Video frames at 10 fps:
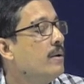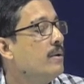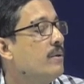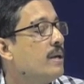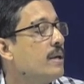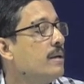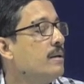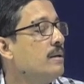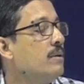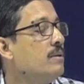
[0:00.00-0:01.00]
Okay,
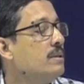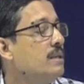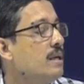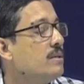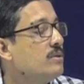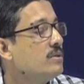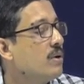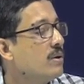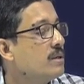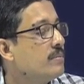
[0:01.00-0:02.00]
now next we
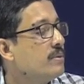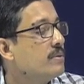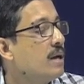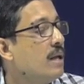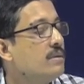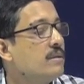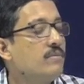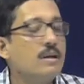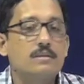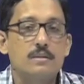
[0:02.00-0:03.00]
talked about ultra
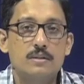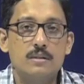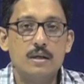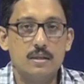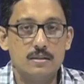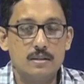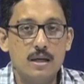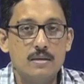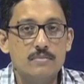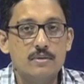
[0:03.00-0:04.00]
fast studies.
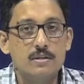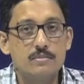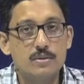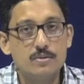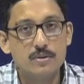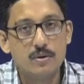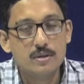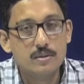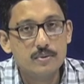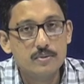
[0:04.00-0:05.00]
Ultra fast means we
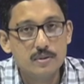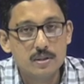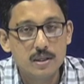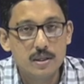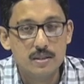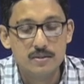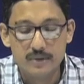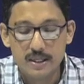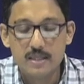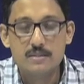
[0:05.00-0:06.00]
talked about the
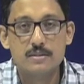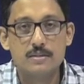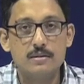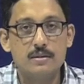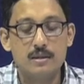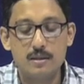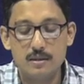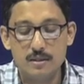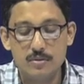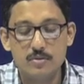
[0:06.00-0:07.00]
various
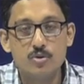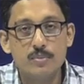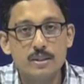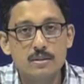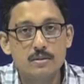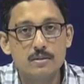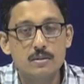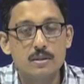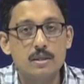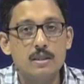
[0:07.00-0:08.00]
domains
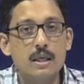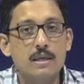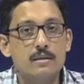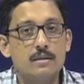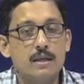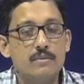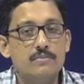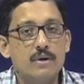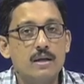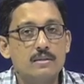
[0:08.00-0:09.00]
like
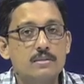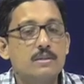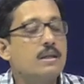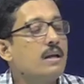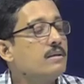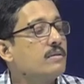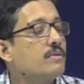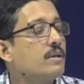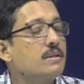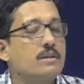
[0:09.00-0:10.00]
fast, then ultra
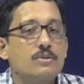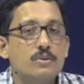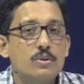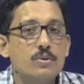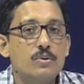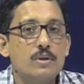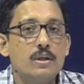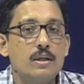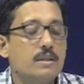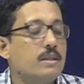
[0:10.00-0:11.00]
fast, then slow,
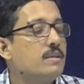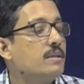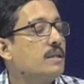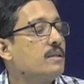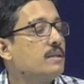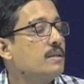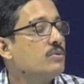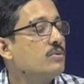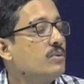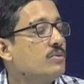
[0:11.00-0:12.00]
then steady state,
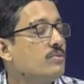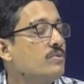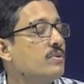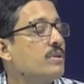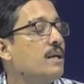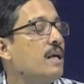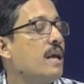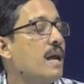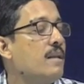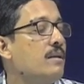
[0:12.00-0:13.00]
so on and so forth.
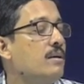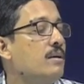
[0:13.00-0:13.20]
And